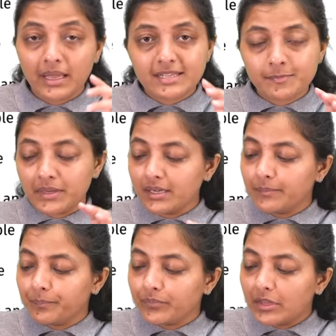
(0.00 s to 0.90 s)
aspect
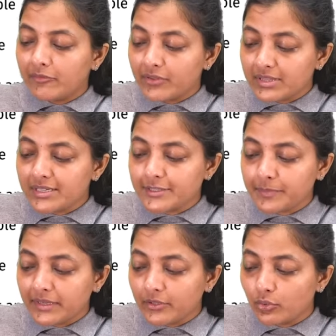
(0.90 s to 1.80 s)
with
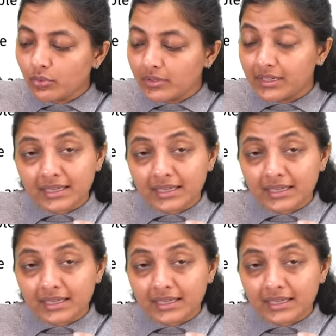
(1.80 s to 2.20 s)
respect to